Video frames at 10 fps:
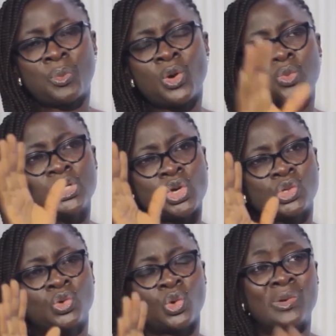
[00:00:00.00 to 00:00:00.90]
people will
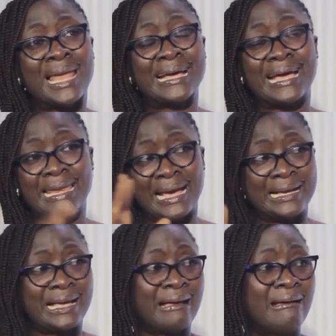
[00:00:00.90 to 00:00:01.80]
just grow langa
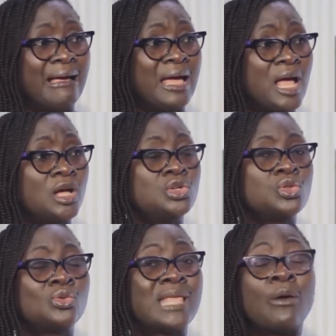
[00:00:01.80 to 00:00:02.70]
langa. Wow.
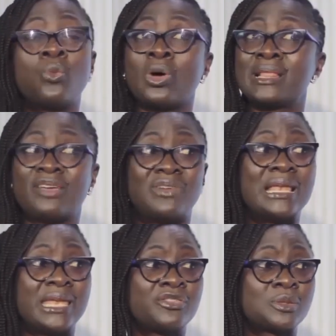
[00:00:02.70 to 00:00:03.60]
You know, that word
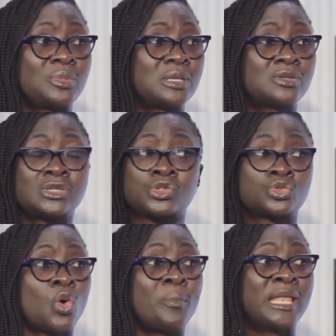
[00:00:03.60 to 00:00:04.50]
never left me.
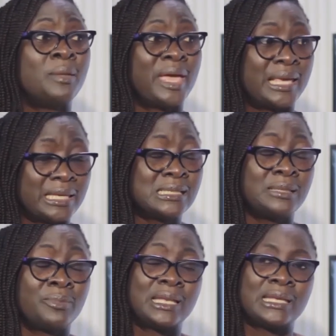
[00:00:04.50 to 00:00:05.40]
It's so many, many,
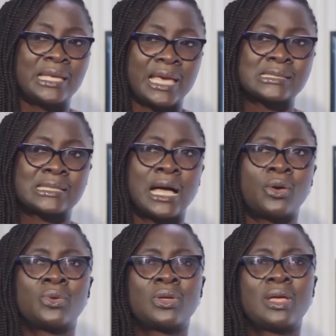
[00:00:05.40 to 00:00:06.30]
many years now.